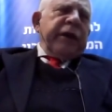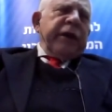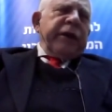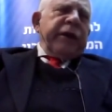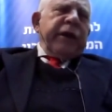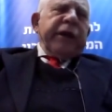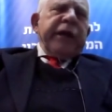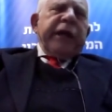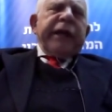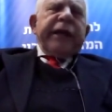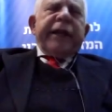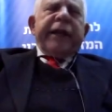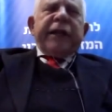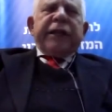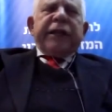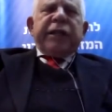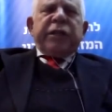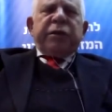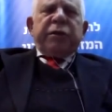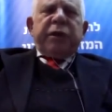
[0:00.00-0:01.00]
the United
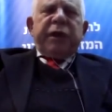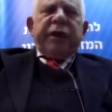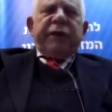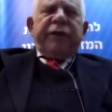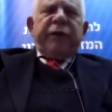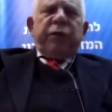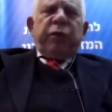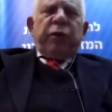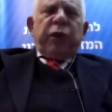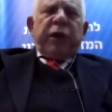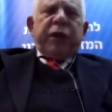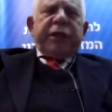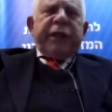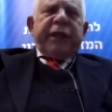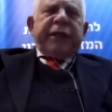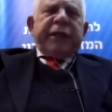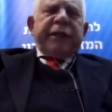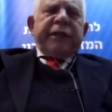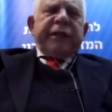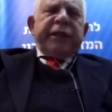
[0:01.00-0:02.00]
Nations Relief and Works
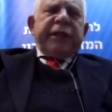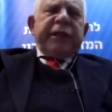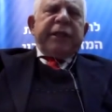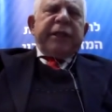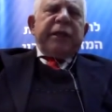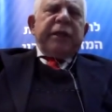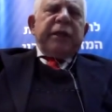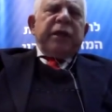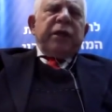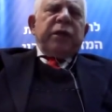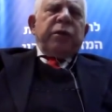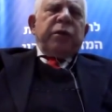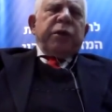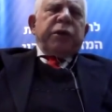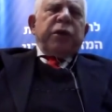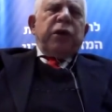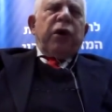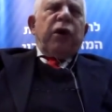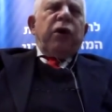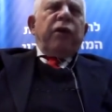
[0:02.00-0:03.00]
Agency, which
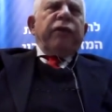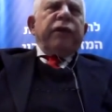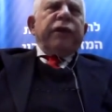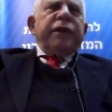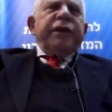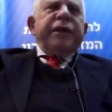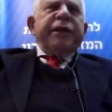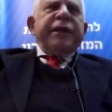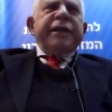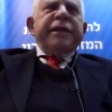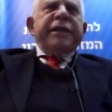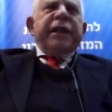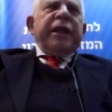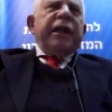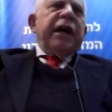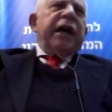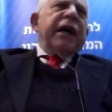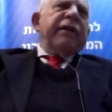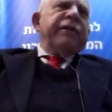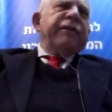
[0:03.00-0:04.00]
oversees the
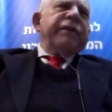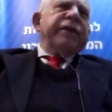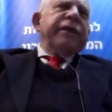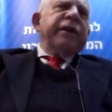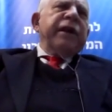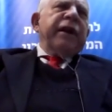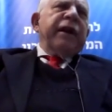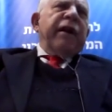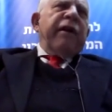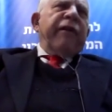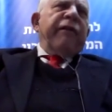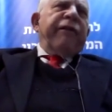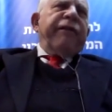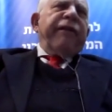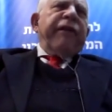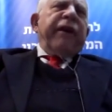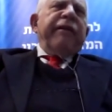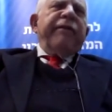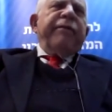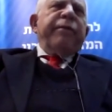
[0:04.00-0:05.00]
lives of
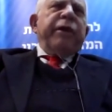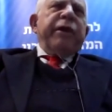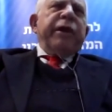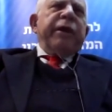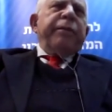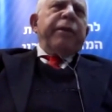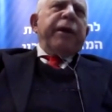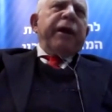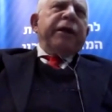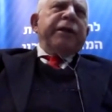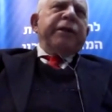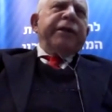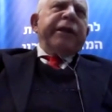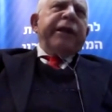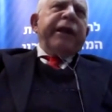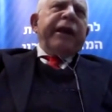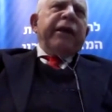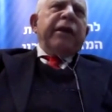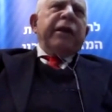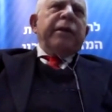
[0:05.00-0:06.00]
5 million
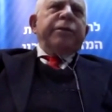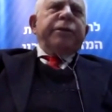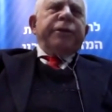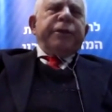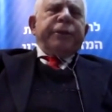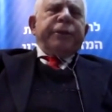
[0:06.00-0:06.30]
Palestinian Arabs